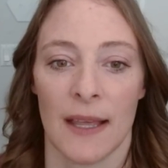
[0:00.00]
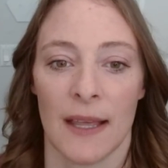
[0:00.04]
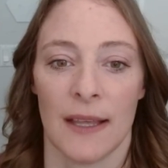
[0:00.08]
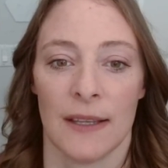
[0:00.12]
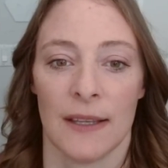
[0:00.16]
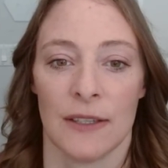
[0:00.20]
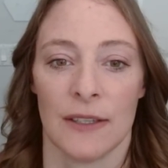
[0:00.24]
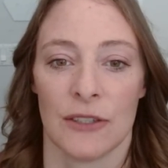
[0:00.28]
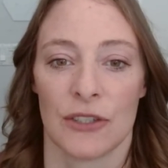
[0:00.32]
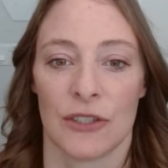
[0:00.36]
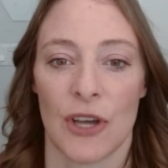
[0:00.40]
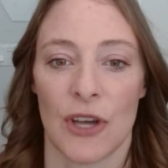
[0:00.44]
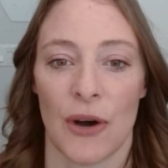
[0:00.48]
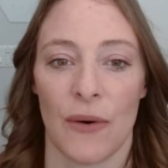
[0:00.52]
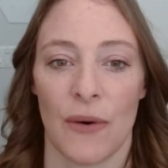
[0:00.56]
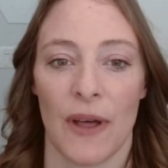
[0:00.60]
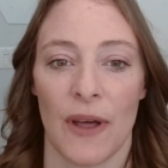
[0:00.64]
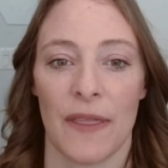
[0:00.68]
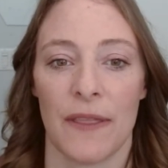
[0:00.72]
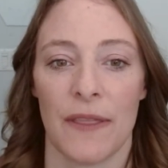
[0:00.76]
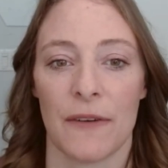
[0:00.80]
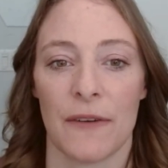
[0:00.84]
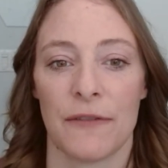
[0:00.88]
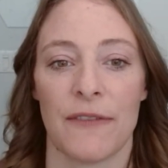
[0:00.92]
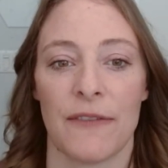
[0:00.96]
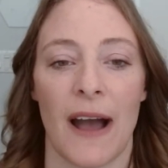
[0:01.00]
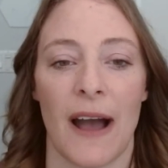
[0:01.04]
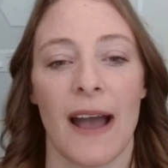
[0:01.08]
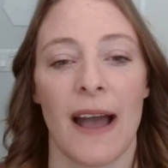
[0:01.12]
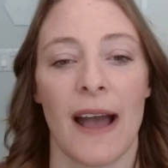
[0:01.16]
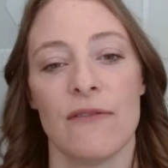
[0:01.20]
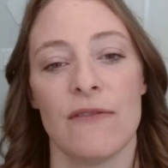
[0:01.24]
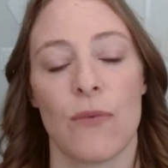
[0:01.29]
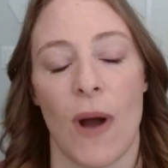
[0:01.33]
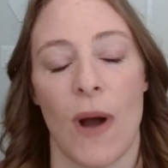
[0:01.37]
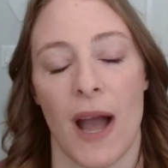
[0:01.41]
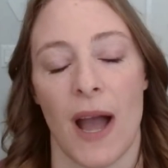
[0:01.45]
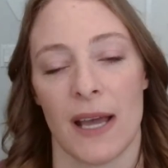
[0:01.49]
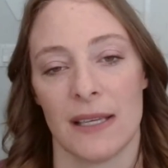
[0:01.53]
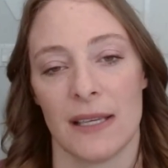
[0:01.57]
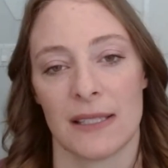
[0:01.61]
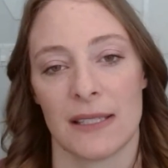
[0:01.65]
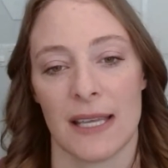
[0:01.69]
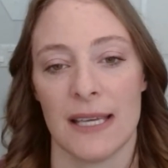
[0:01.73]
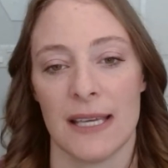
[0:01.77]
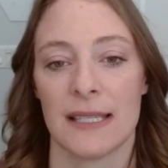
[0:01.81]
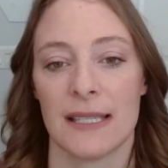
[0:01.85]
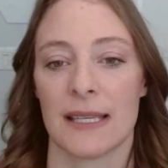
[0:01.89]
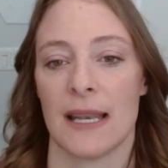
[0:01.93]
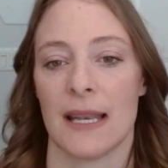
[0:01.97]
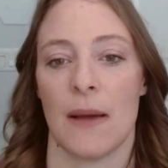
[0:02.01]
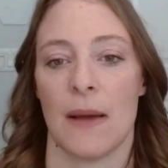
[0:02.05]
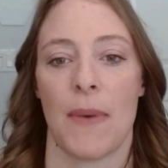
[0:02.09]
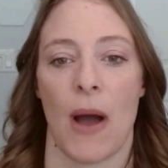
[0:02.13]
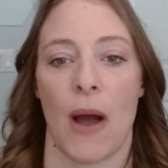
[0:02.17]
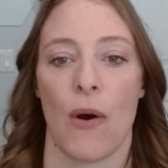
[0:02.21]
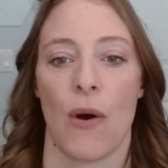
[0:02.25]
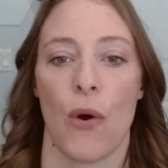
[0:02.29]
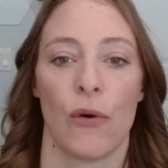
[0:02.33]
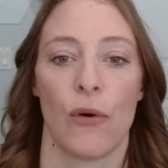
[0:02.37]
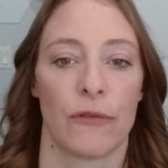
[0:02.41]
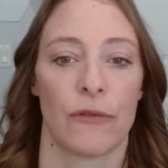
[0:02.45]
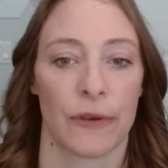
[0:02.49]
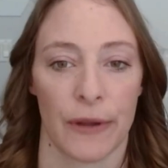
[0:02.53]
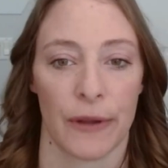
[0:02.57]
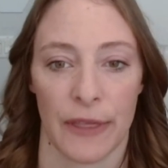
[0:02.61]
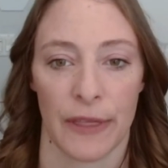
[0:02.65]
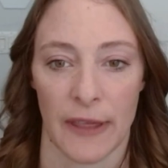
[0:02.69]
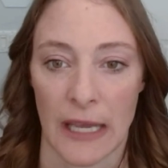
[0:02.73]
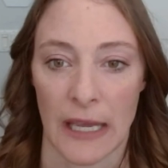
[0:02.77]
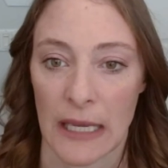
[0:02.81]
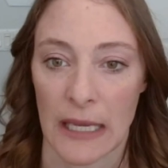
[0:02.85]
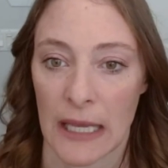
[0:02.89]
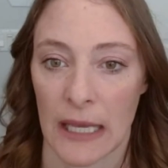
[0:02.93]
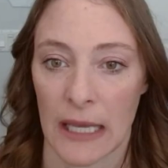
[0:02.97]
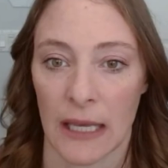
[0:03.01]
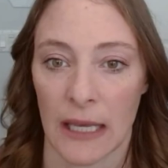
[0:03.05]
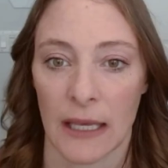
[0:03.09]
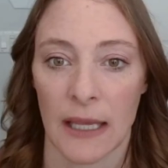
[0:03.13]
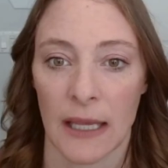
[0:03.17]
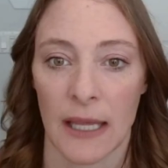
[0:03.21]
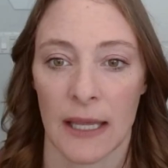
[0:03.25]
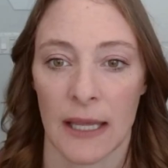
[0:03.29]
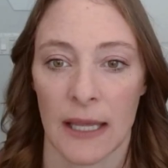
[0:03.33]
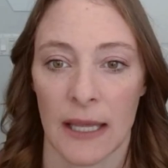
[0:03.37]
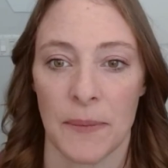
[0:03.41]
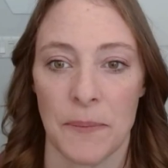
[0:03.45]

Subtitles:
So the 5 whys isn't about overthinking.